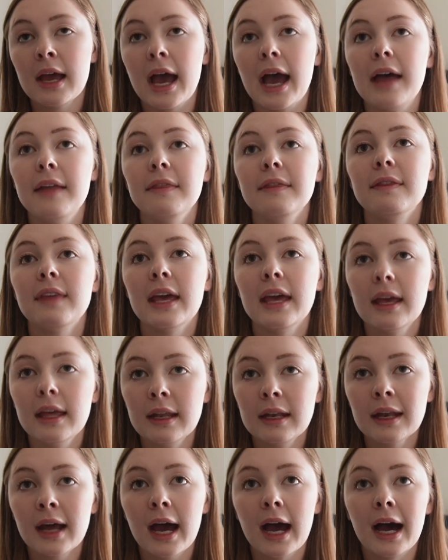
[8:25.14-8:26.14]
And
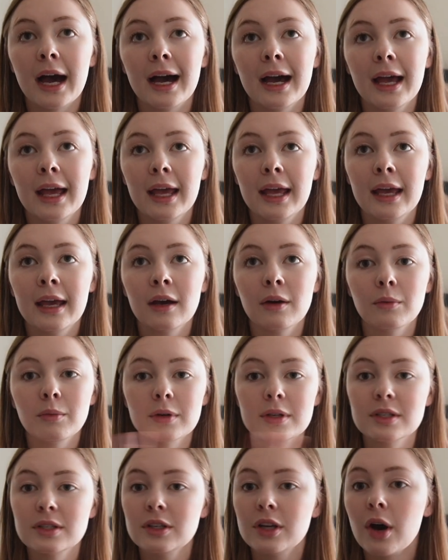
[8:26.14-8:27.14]
then I
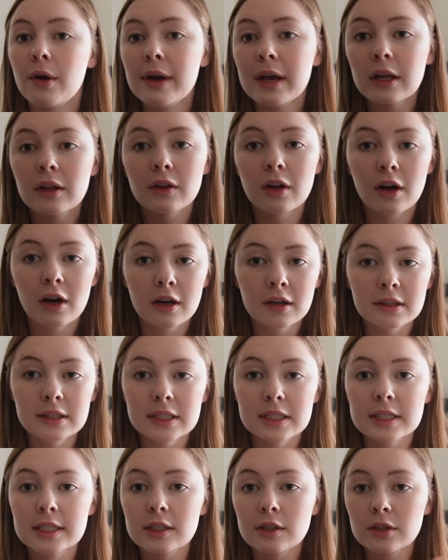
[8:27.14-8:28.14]
was going along,
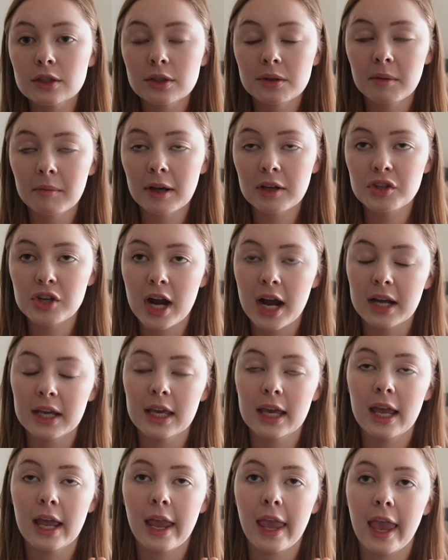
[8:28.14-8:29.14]
still doing my
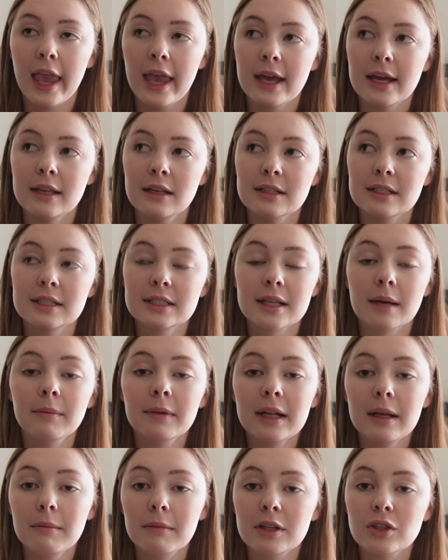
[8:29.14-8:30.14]
tracking, and
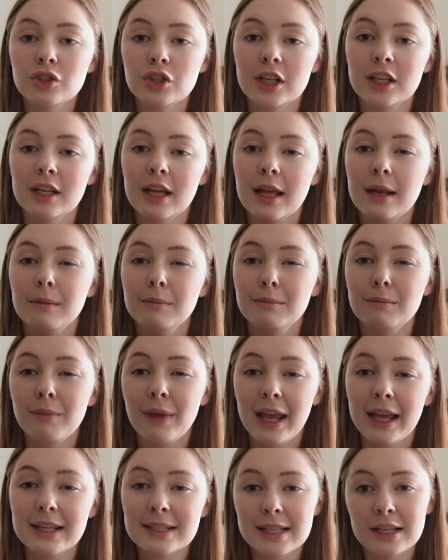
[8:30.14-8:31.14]
somebody mentioned an
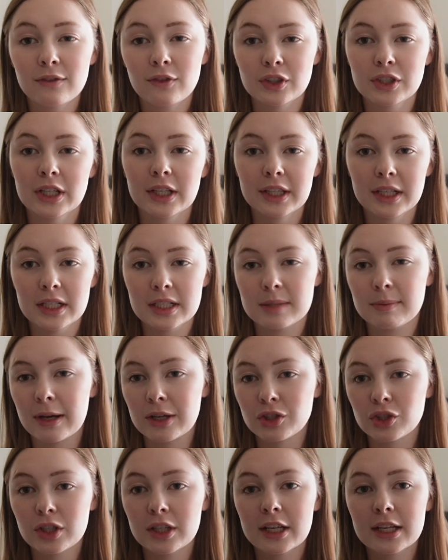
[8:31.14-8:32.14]
amazing fertility
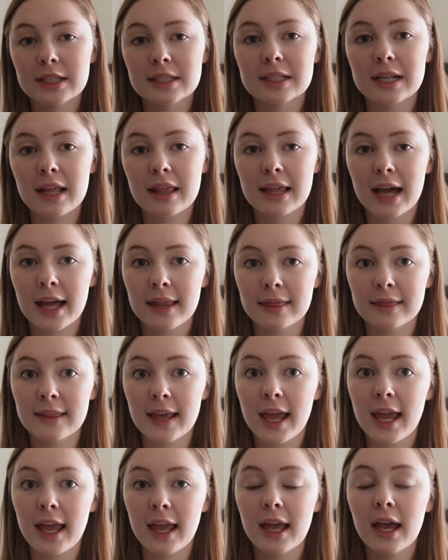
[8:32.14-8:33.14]
specialist that
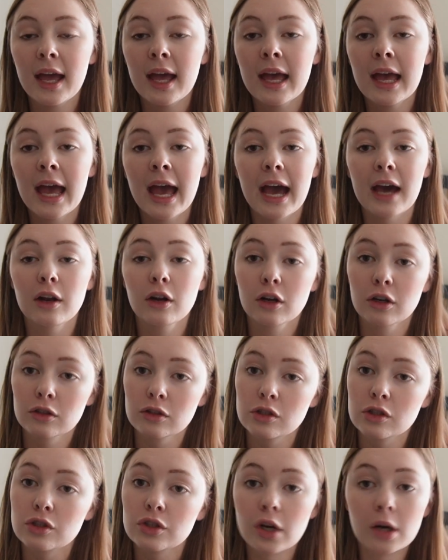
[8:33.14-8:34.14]
they had
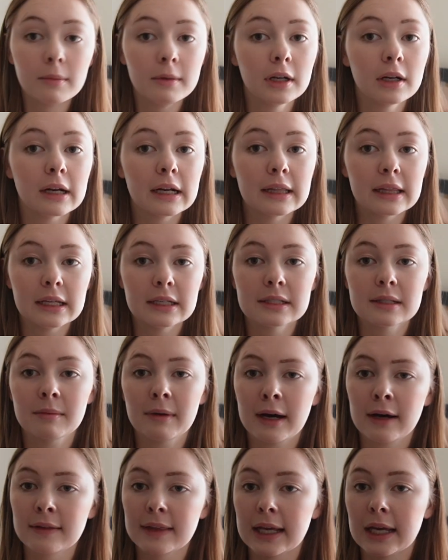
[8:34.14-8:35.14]
heard so many great things
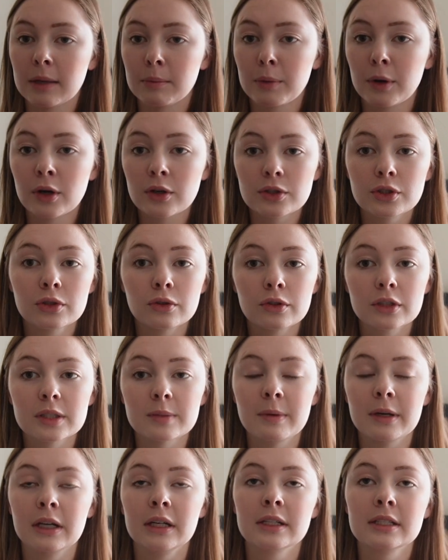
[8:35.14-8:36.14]
about, they had personal
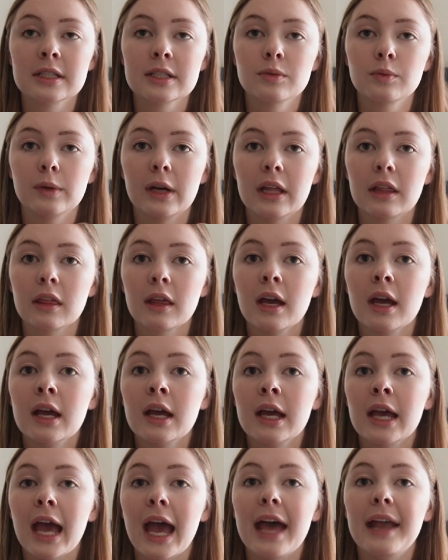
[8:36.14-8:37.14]
experiences with,
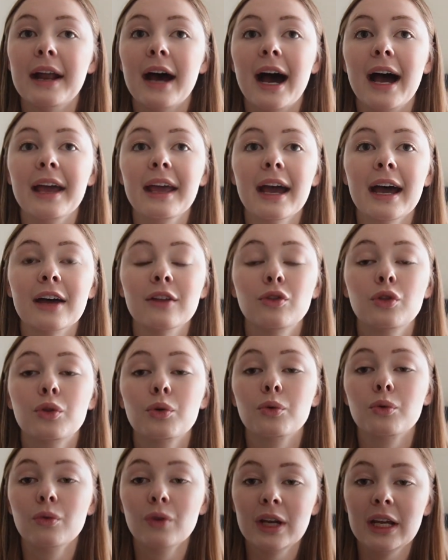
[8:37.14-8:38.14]
and I had
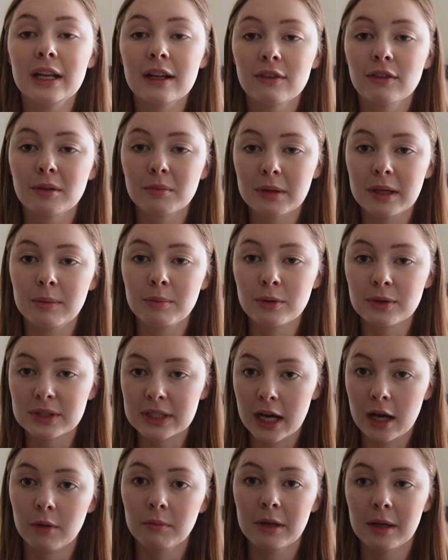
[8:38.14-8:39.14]
three different people
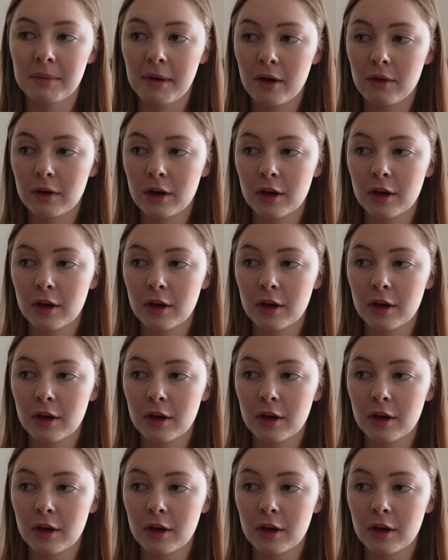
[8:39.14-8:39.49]
tell me about